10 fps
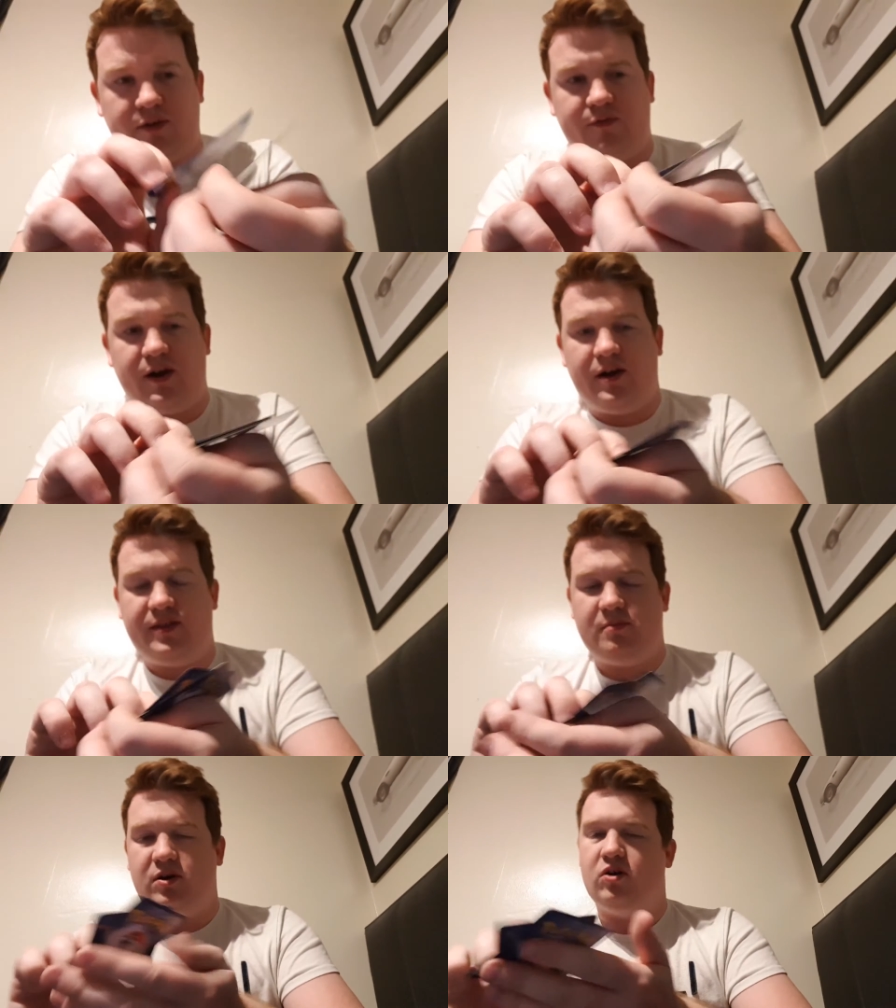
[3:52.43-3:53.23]
so far.
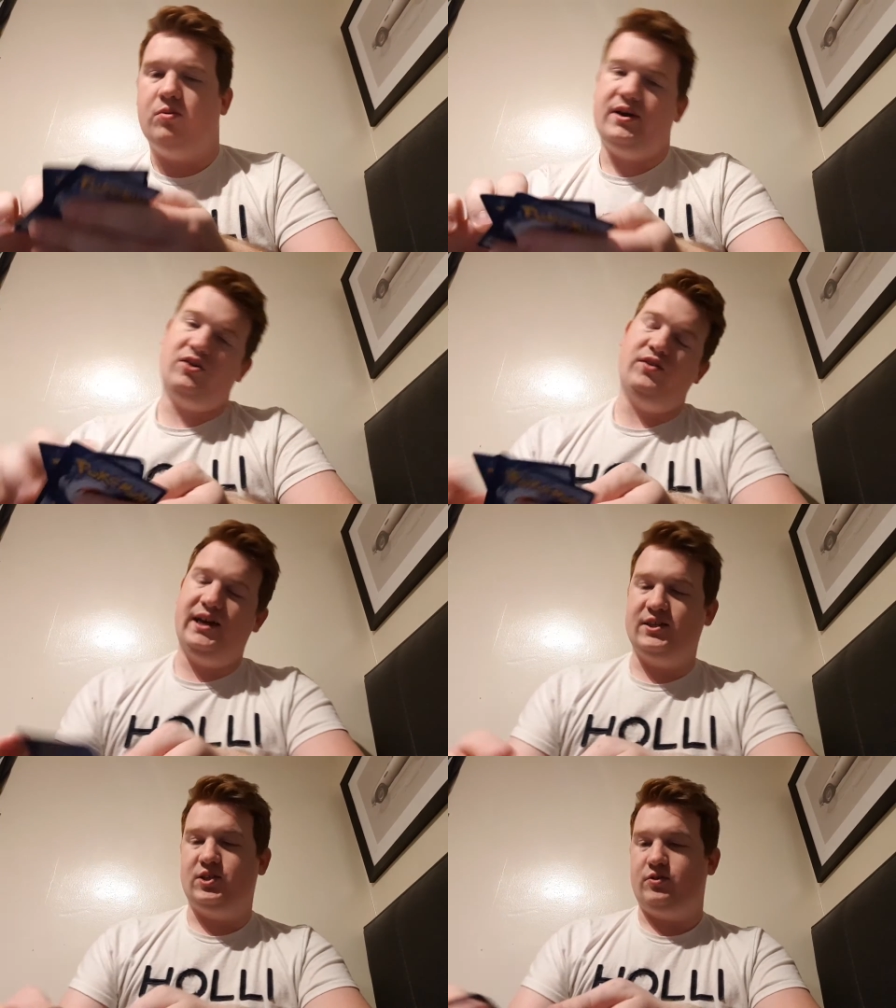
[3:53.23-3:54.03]
And I'm, oh my god,
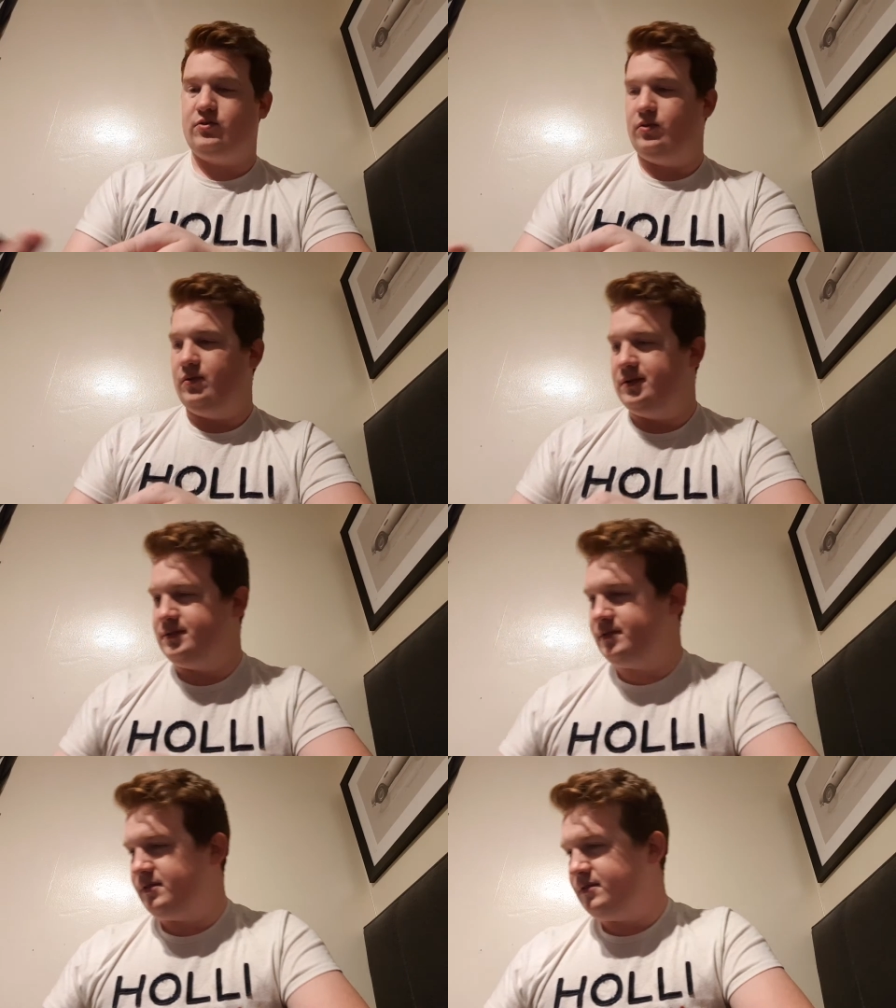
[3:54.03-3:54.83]
that is so cool.
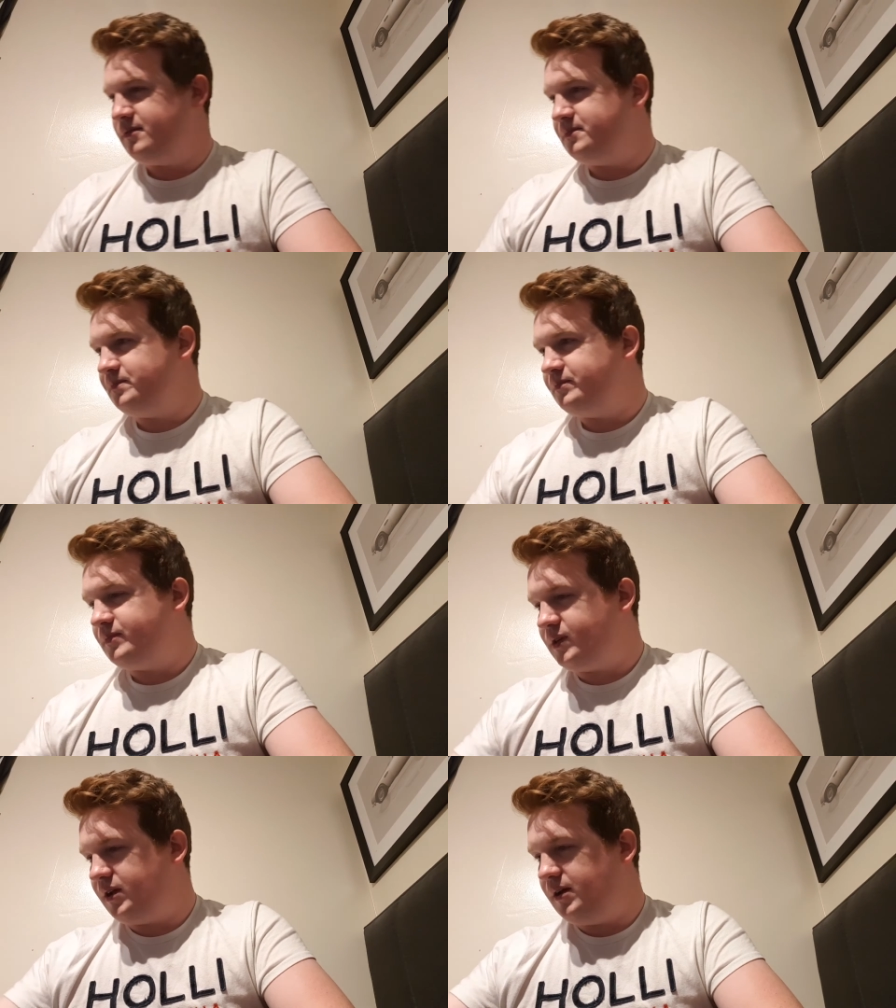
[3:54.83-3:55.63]

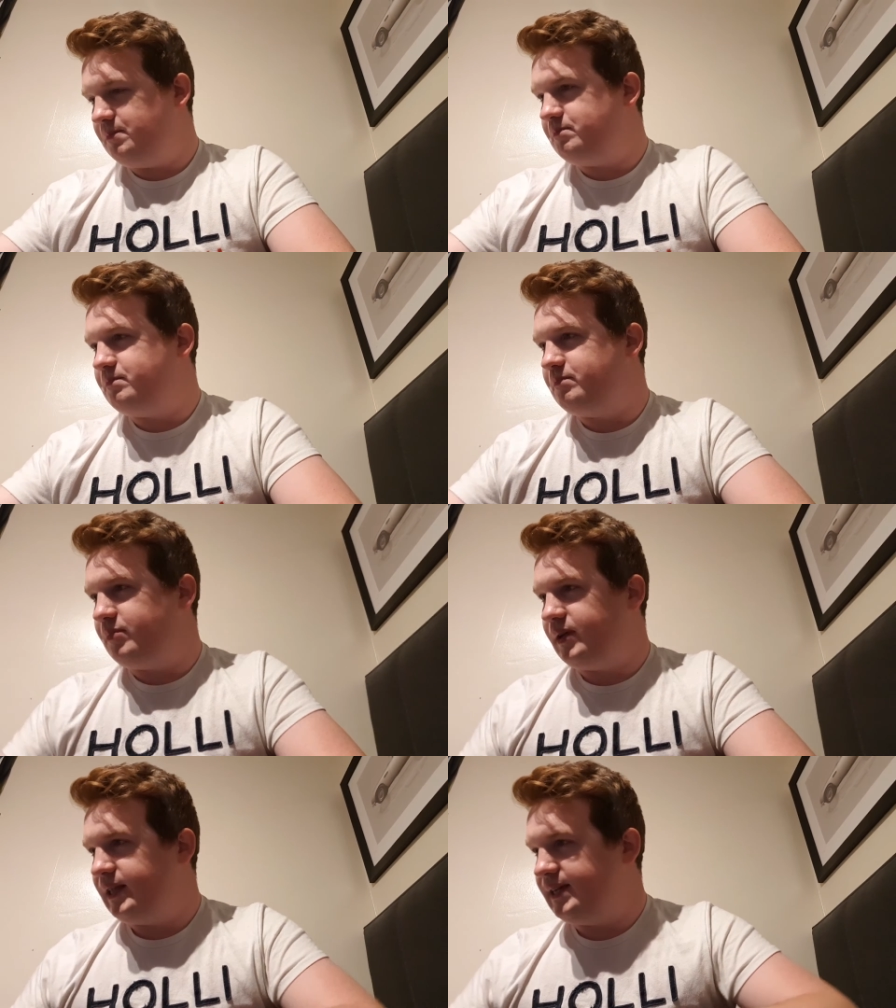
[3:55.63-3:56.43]
I'm gonna
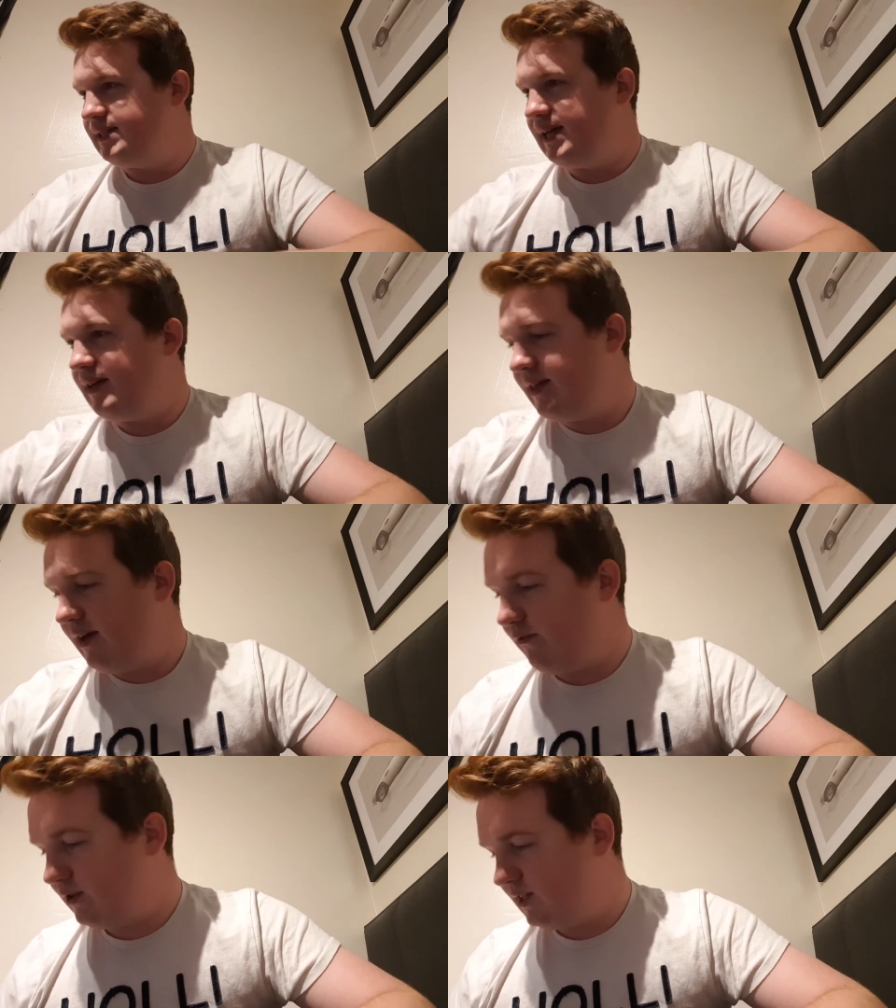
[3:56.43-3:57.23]
place that
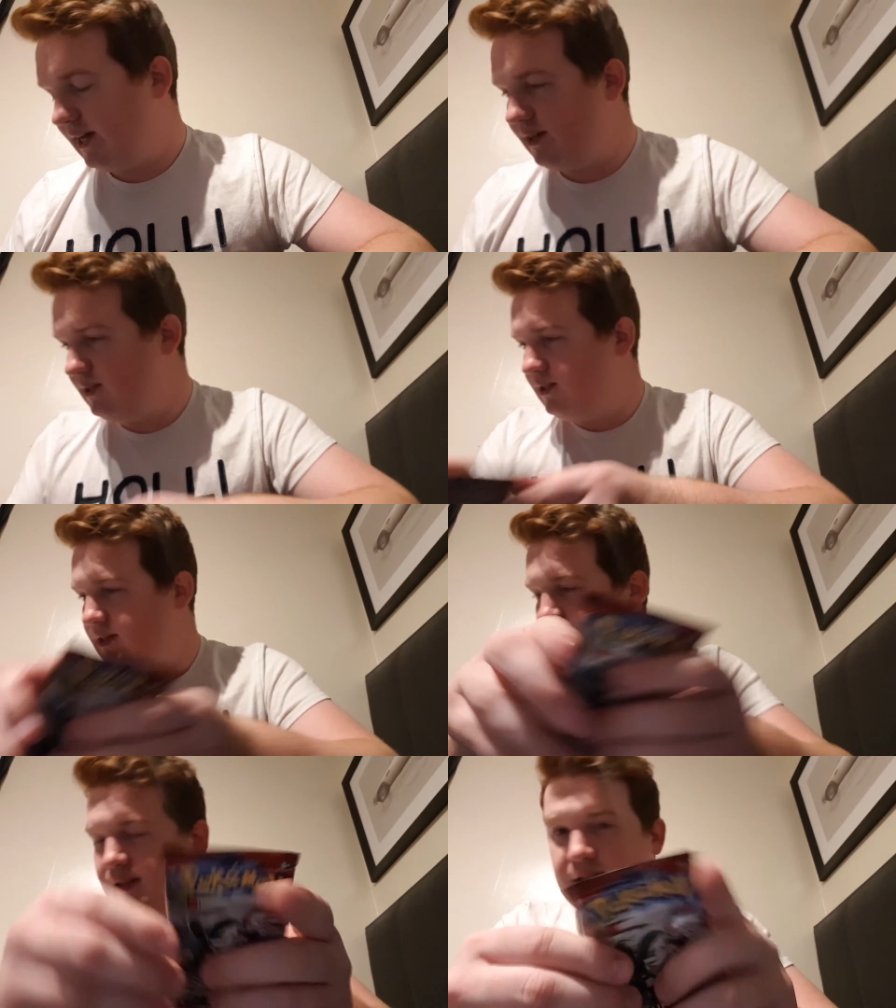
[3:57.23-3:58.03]
there for a second,
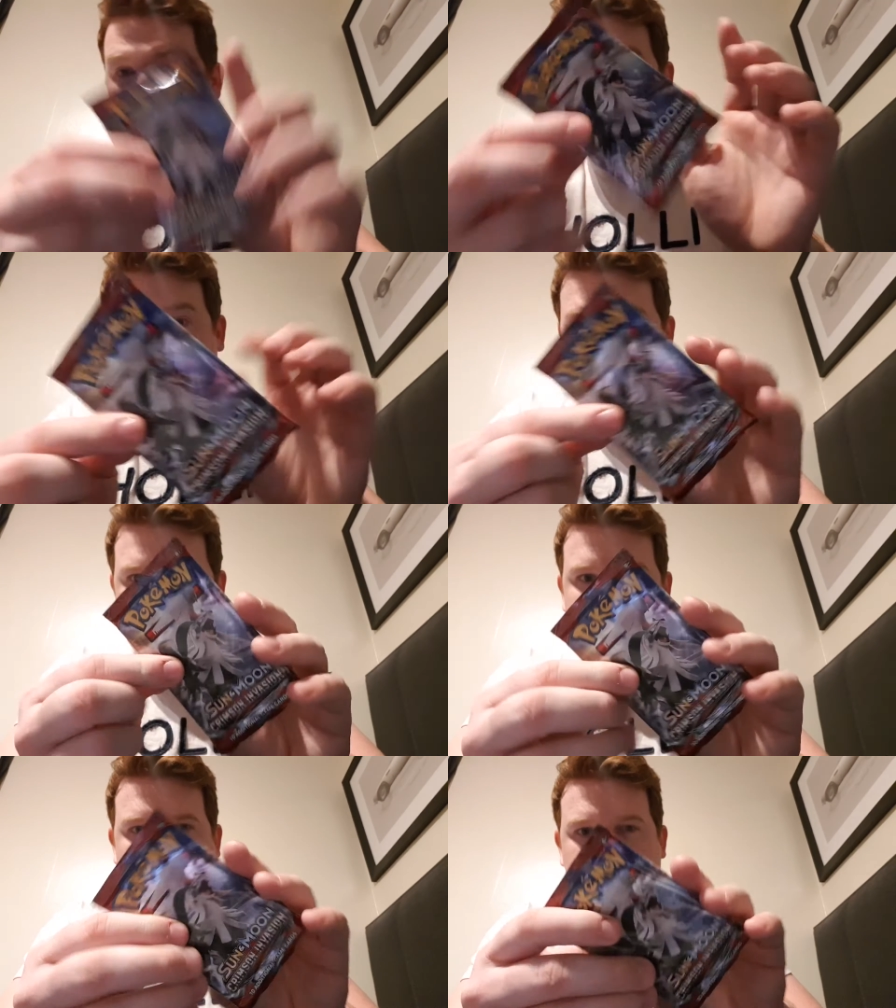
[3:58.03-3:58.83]
and
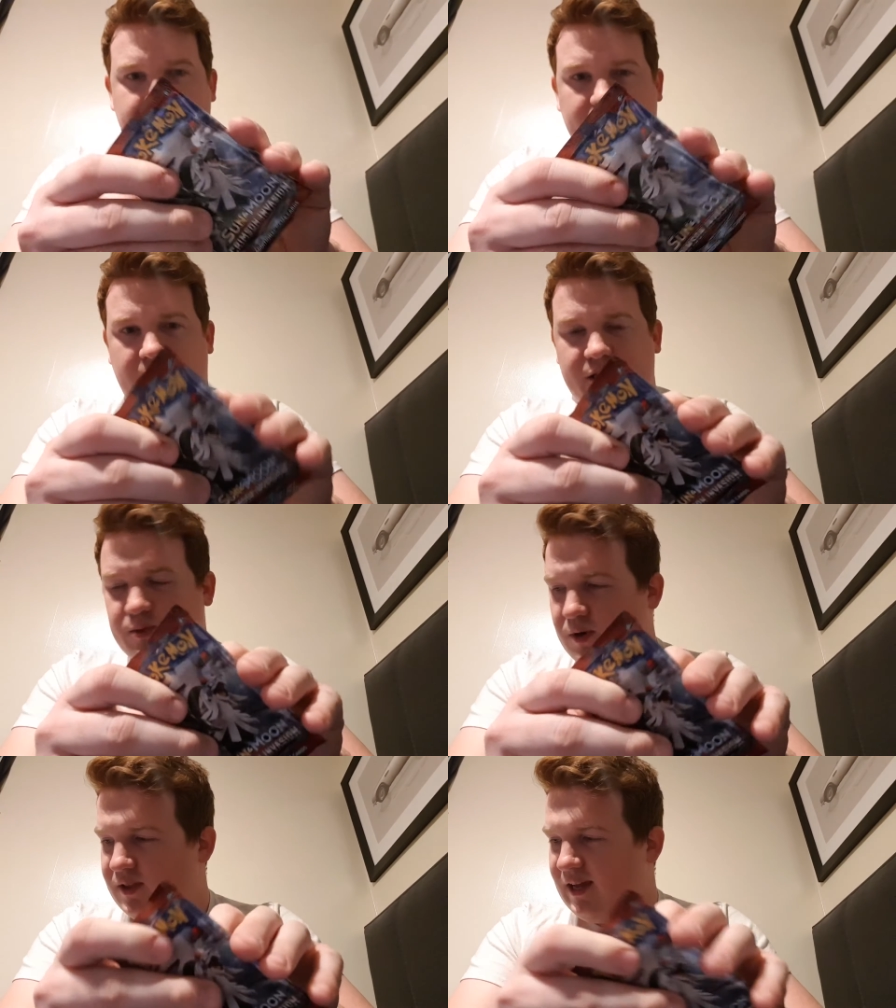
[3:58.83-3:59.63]
then open the
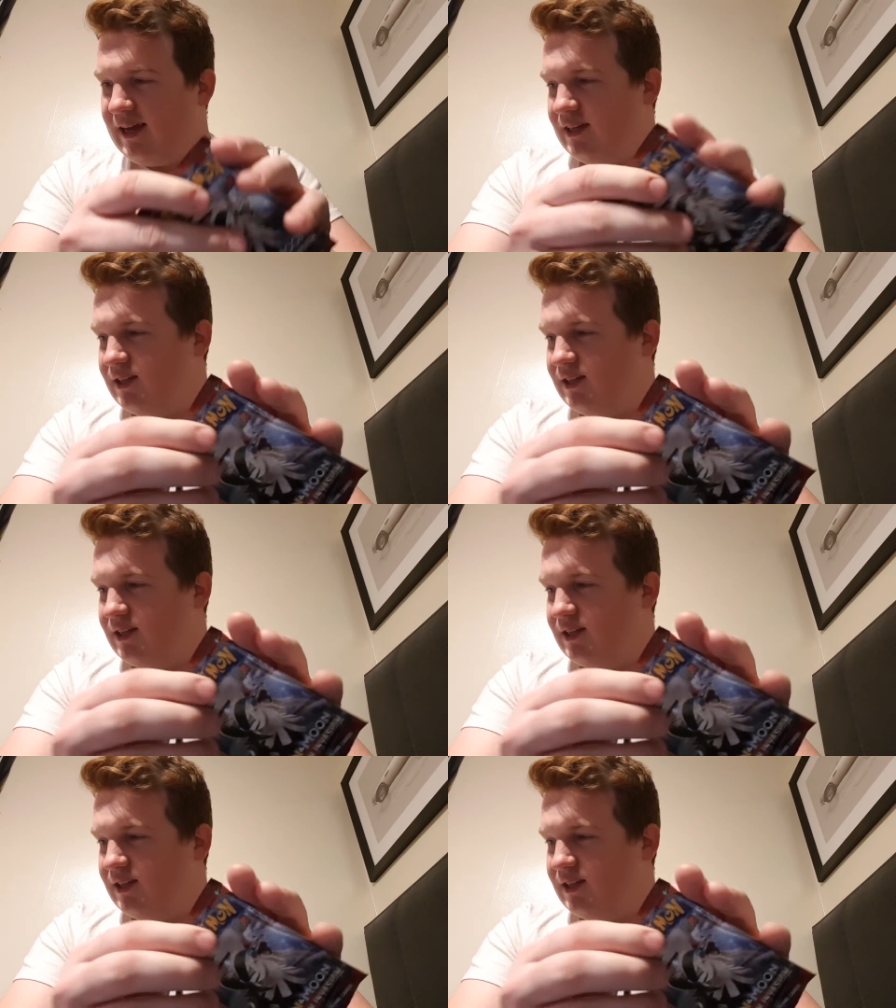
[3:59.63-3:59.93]
last one. That